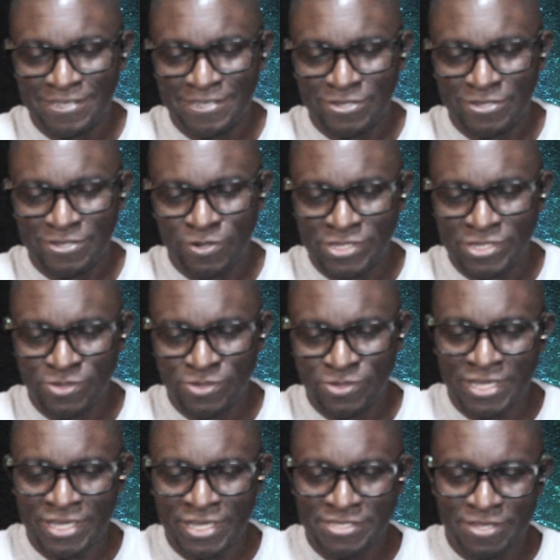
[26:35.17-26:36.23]
All right,
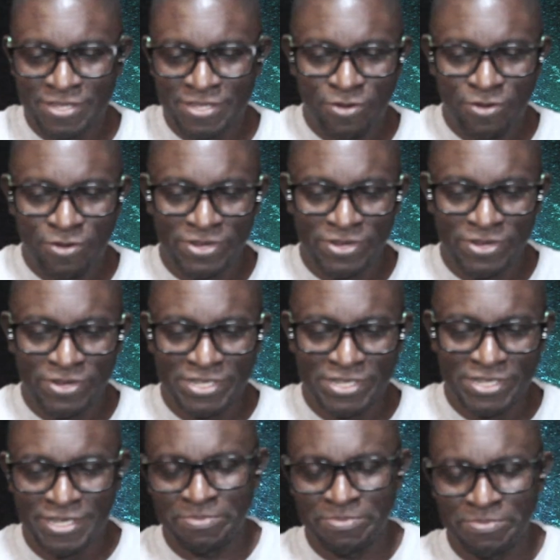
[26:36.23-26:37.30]
so it's now finishing
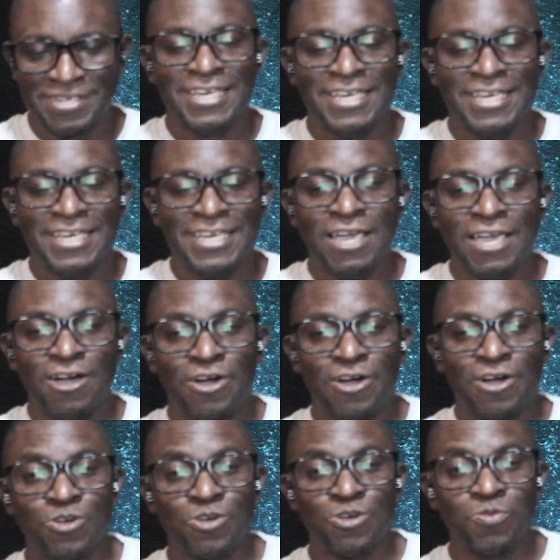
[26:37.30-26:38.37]
up. All
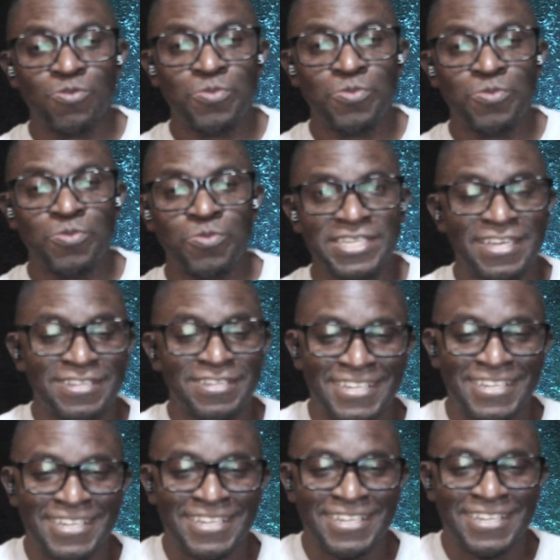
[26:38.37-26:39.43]
right, so we'll meet
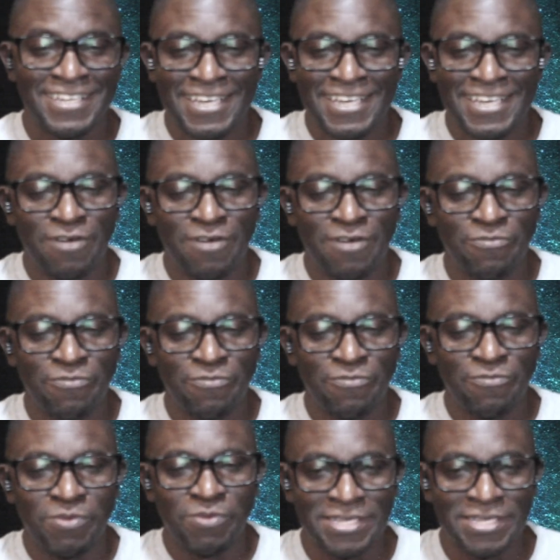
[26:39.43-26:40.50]
again. Have a
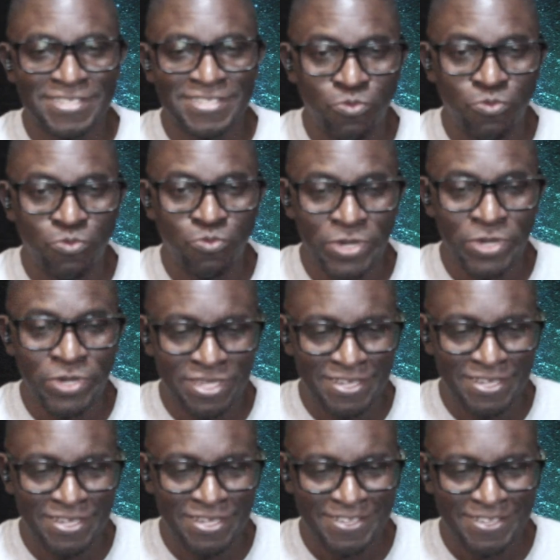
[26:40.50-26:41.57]
blessed week.
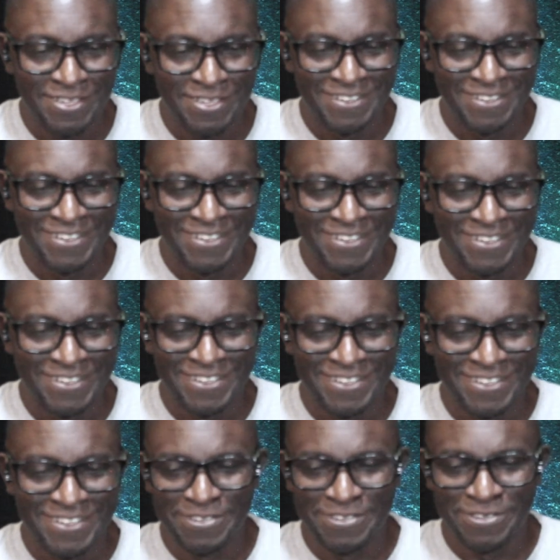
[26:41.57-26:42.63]

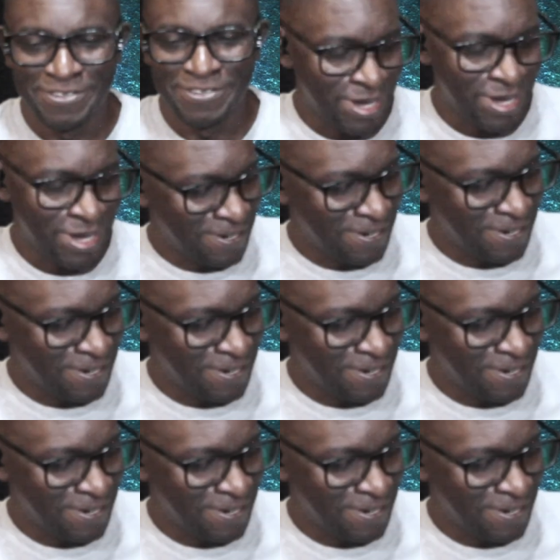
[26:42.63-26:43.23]
Goodbye.